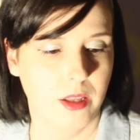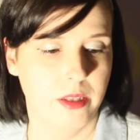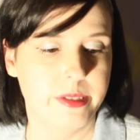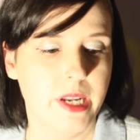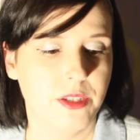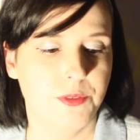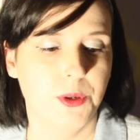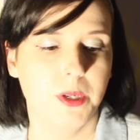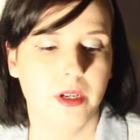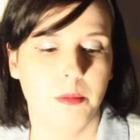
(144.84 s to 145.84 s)
These next
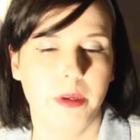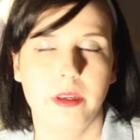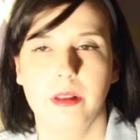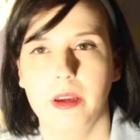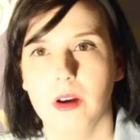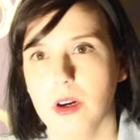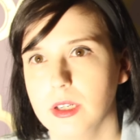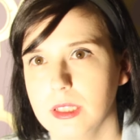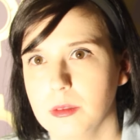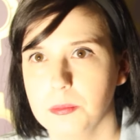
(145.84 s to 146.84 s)
few are going to be like
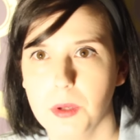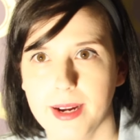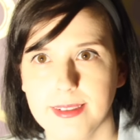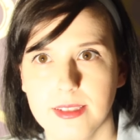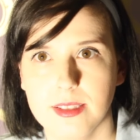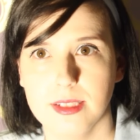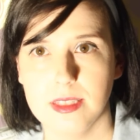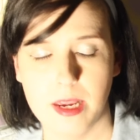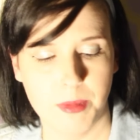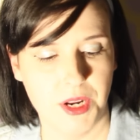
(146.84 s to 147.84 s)
RN practice
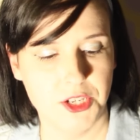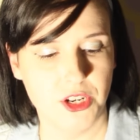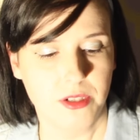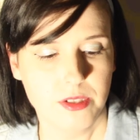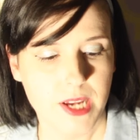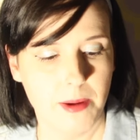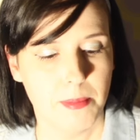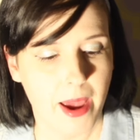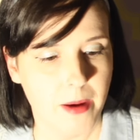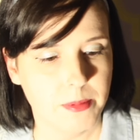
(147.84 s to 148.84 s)
examination type
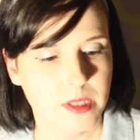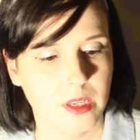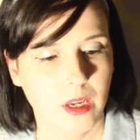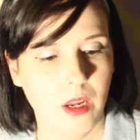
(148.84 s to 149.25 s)
apps.